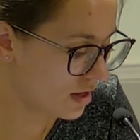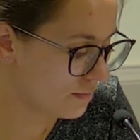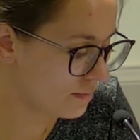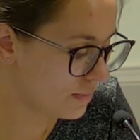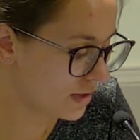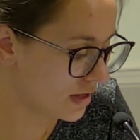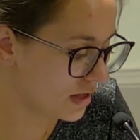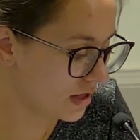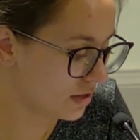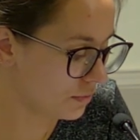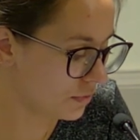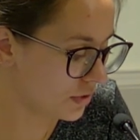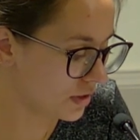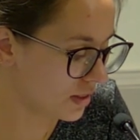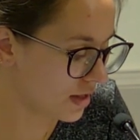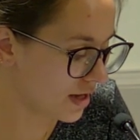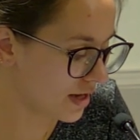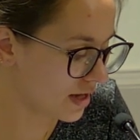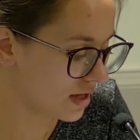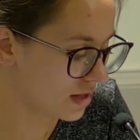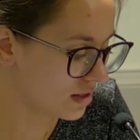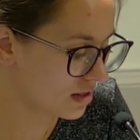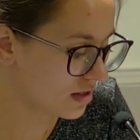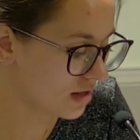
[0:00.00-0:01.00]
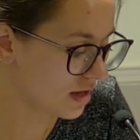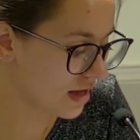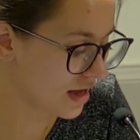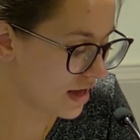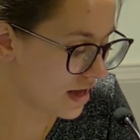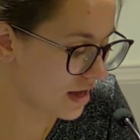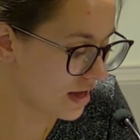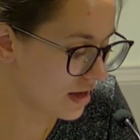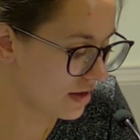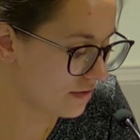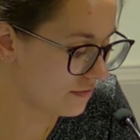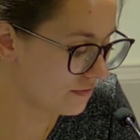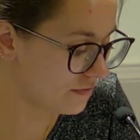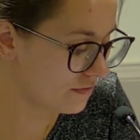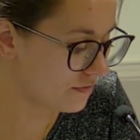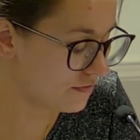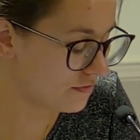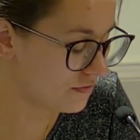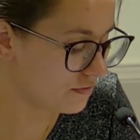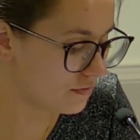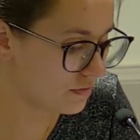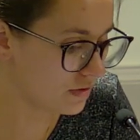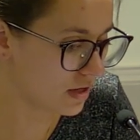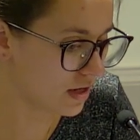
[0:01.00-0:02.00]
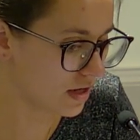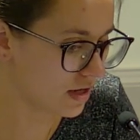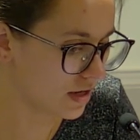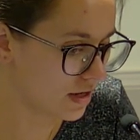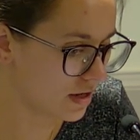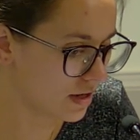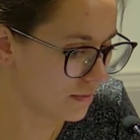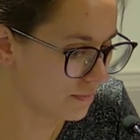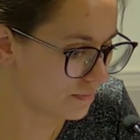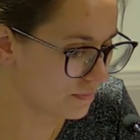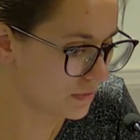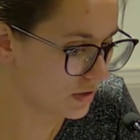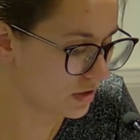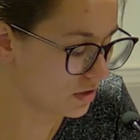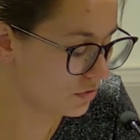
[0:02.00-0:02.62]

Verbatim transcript: But he would like to have um,